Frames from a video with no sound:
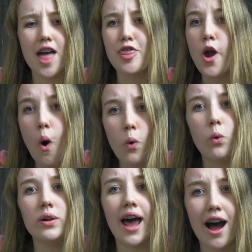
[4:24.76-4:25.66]
They
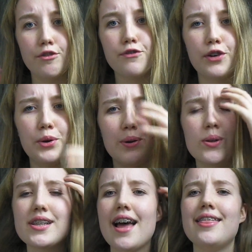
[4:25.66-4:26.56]
all have
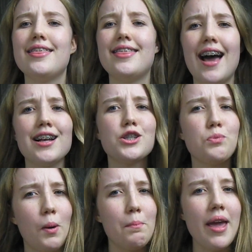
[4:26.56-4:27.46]
flaws, and
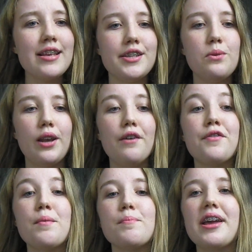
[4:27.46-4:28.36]
that's what makes you love them,